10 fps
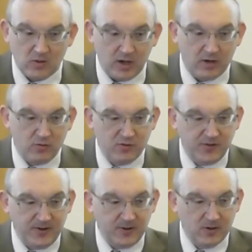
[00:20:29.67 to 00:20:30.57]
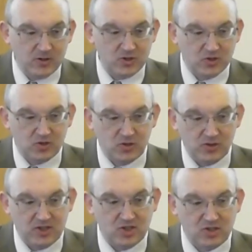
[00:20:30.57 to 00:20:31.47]
and refers to
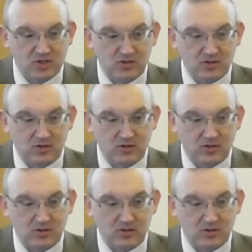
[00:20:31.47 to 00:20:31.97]
this